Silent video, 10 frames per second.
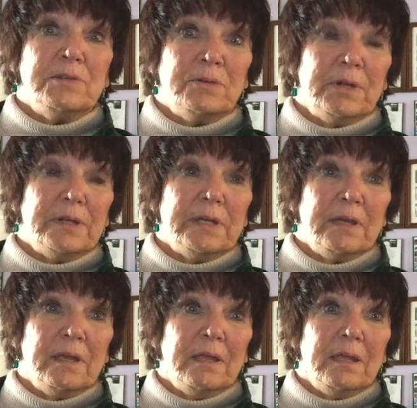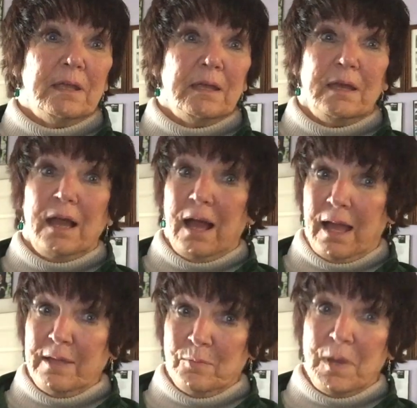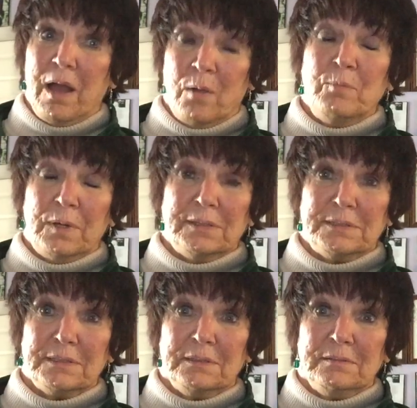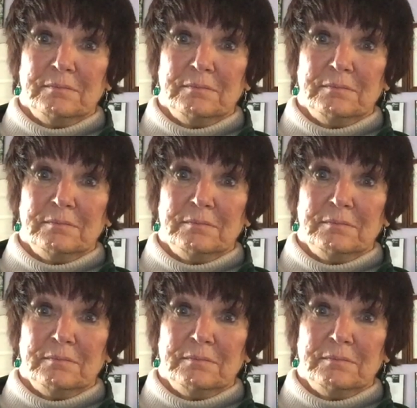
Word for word: endured, I am humbled.